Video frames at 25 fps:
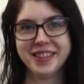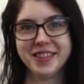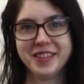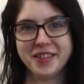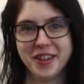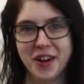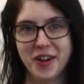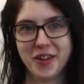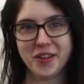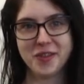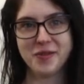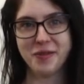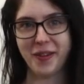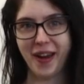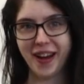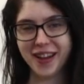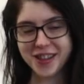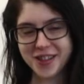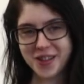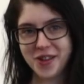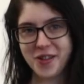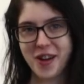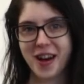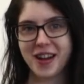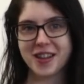Welcome
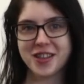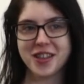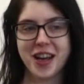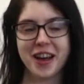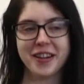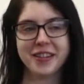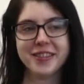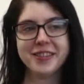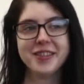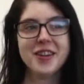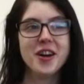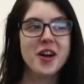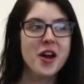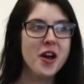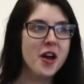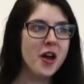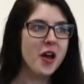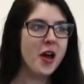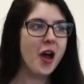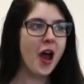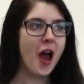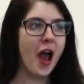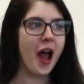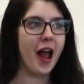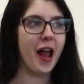back to our channel.
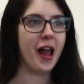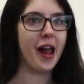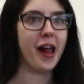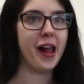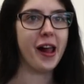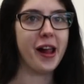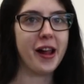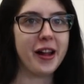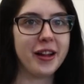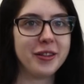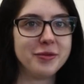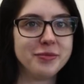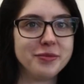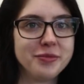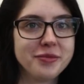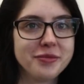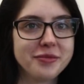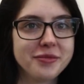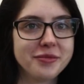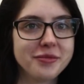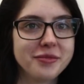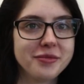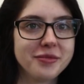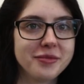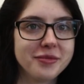
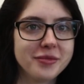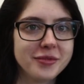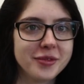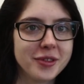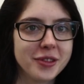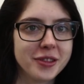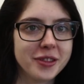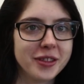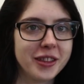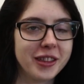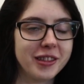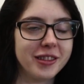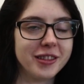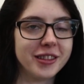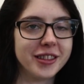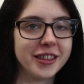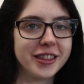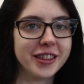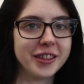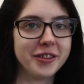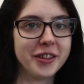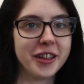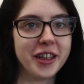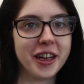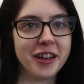God,
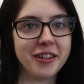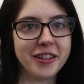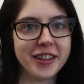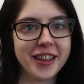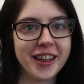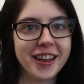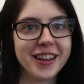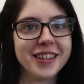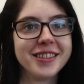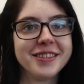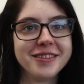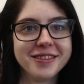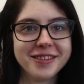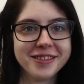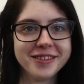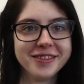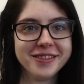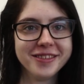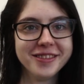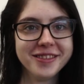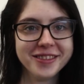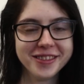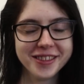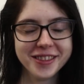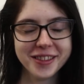here we go
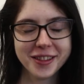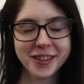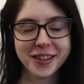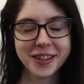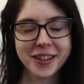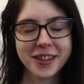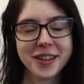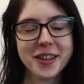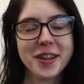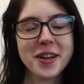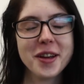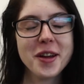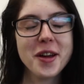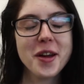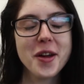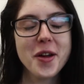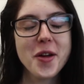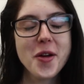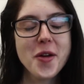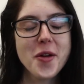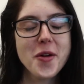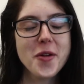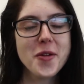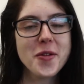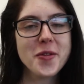again.
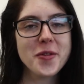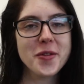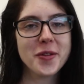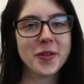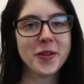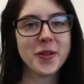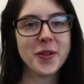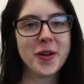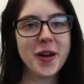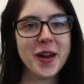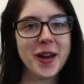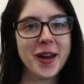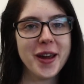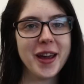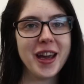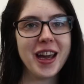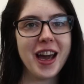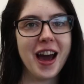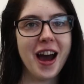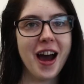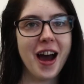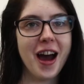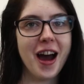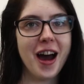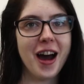
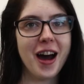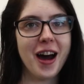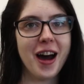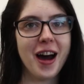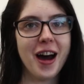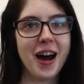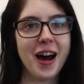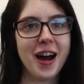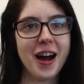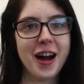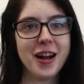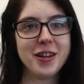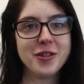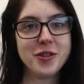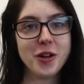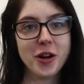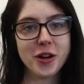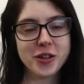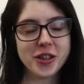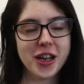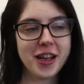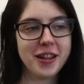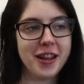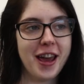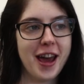We are
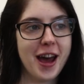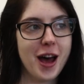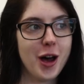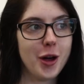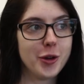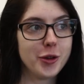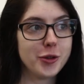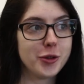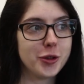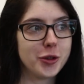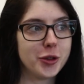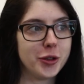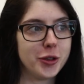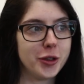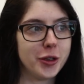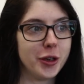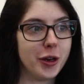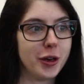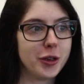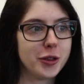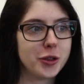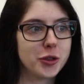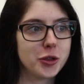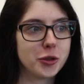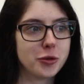not allowed
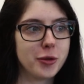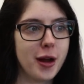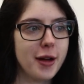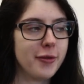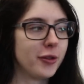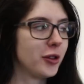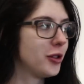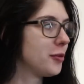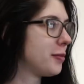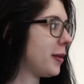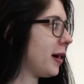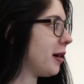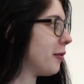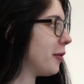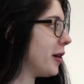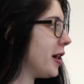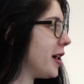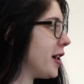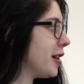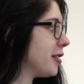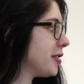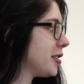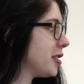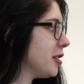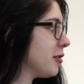to travel, but
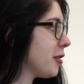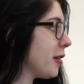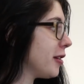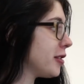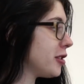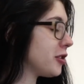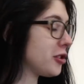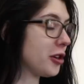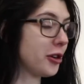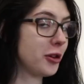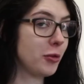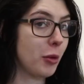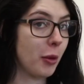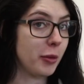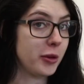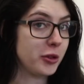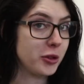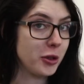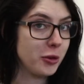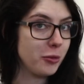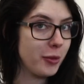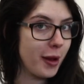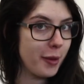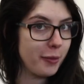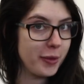we're still going to show you what we
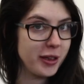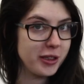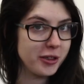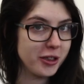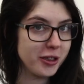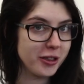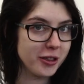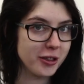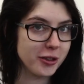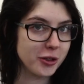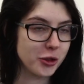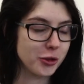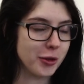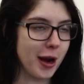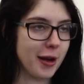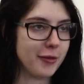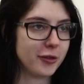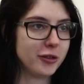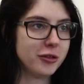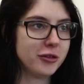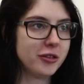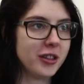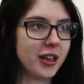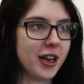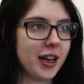do when we do
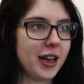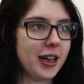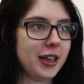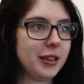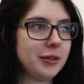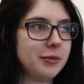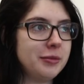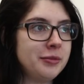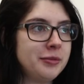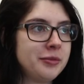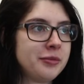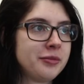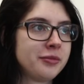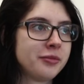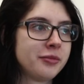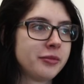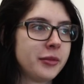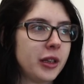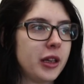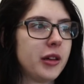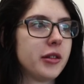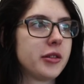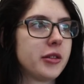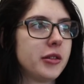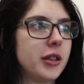travel. That
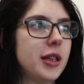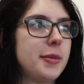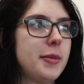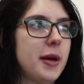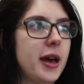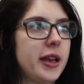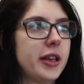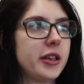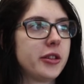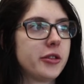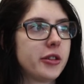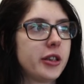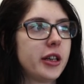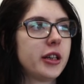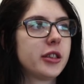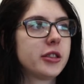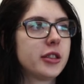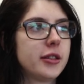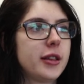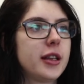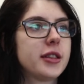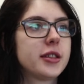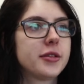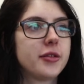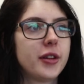was a really bad
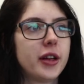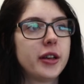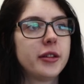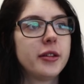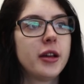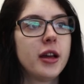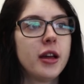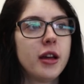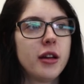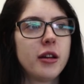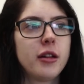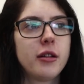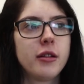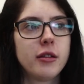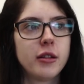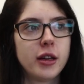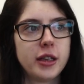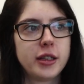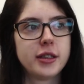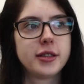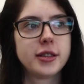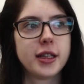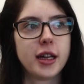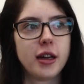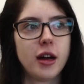introduction, that's fine.
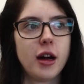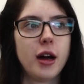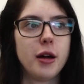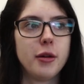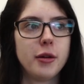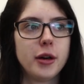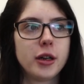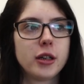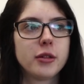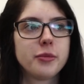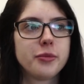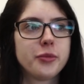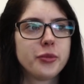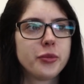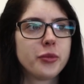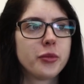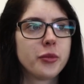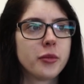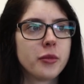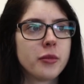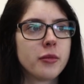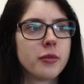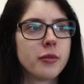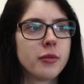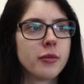I did say what we
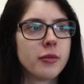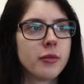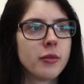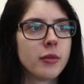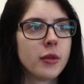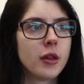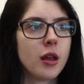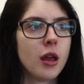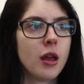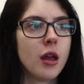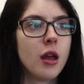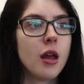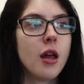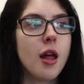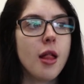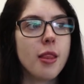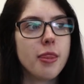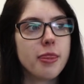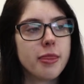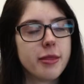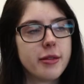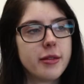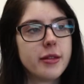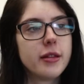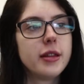carry when we
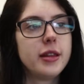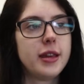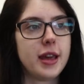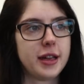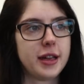travel.